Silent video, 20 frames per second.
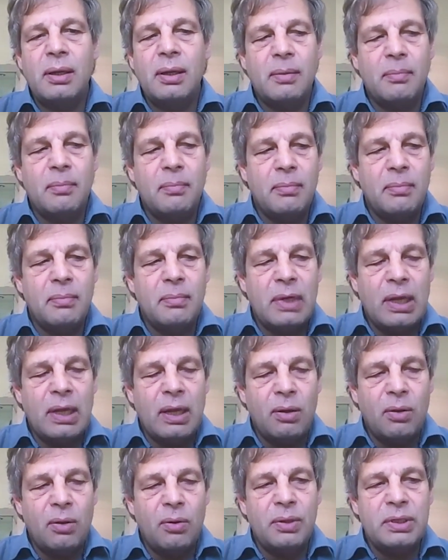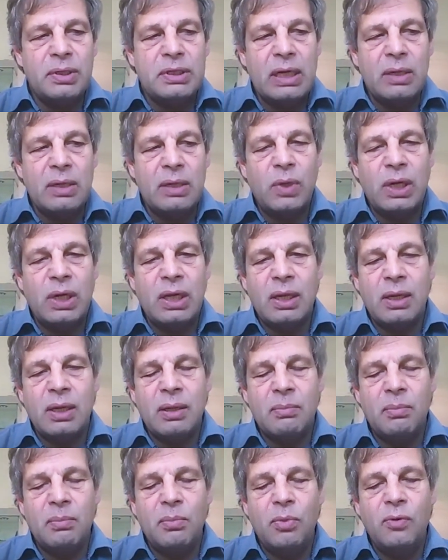Now that we are
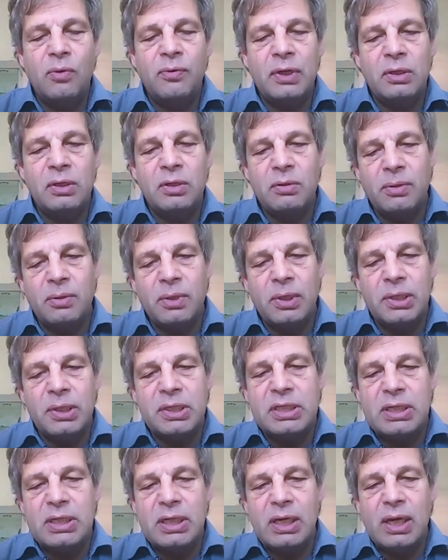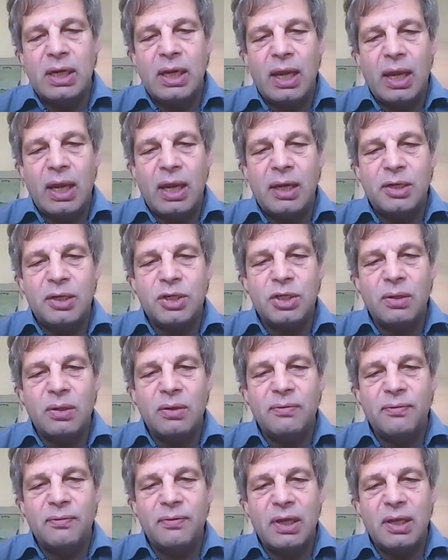moving towards the age of
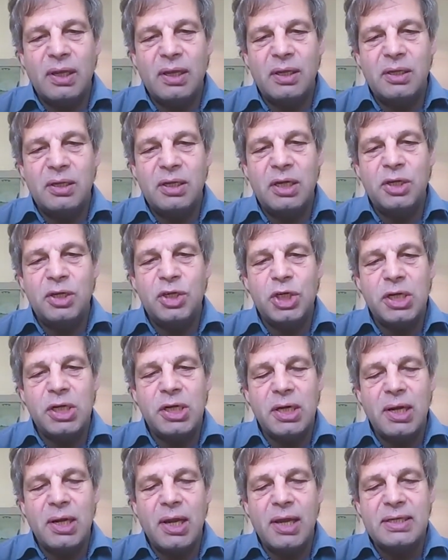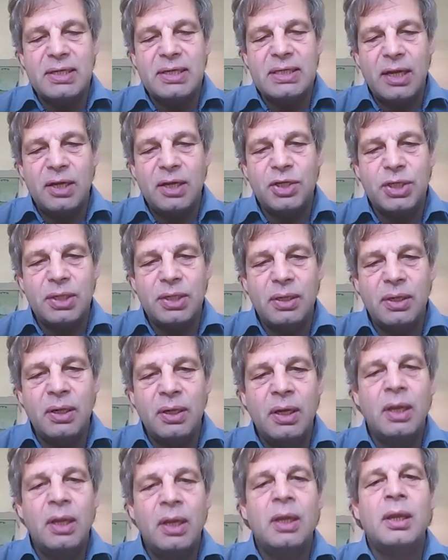digitalization,
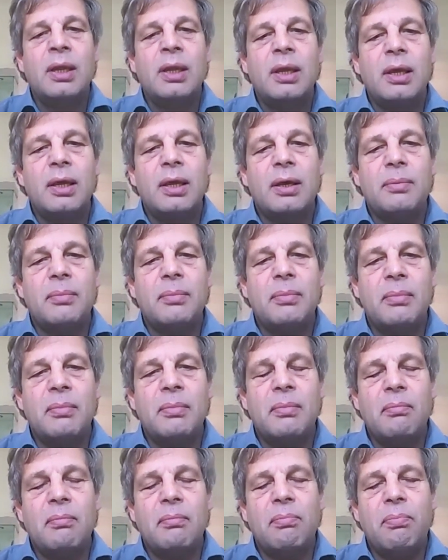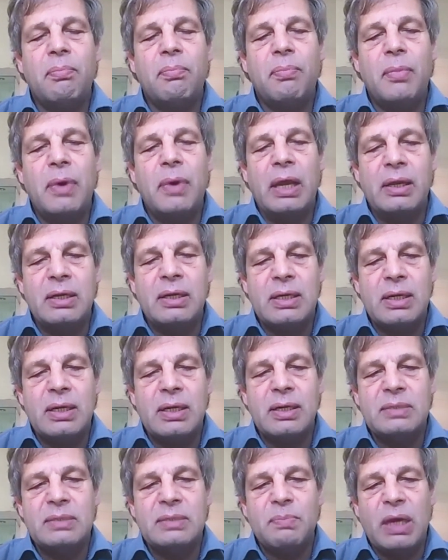and
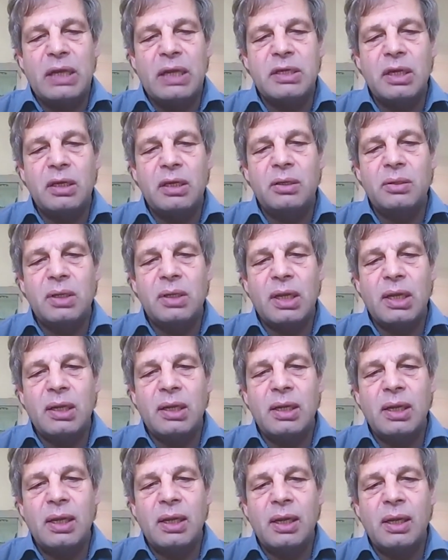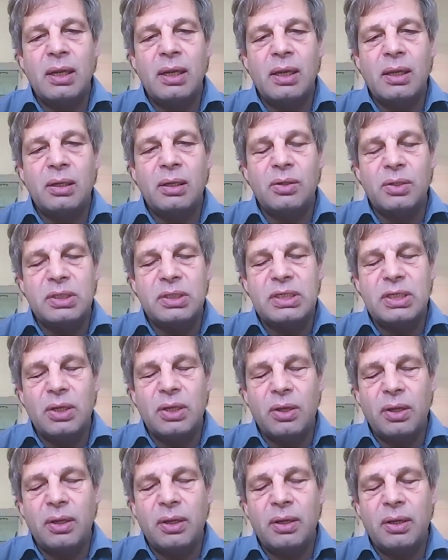it's particularly a
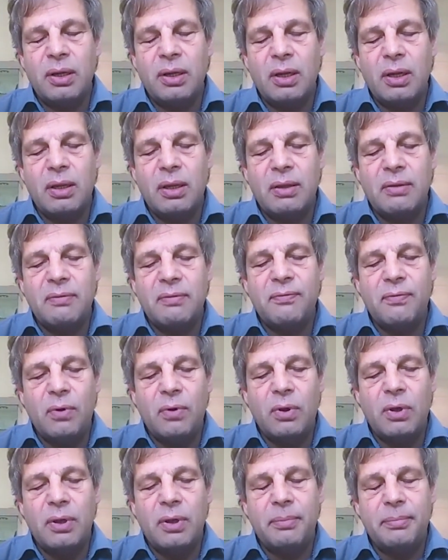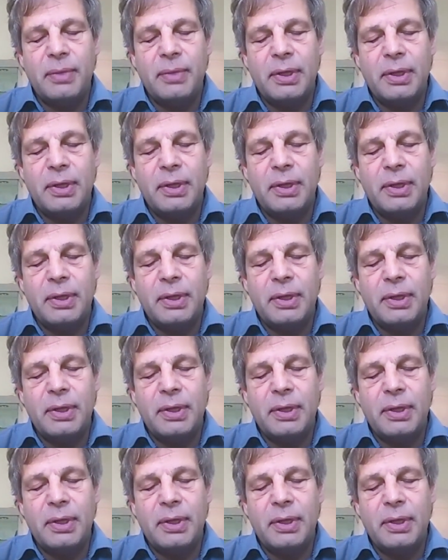concern for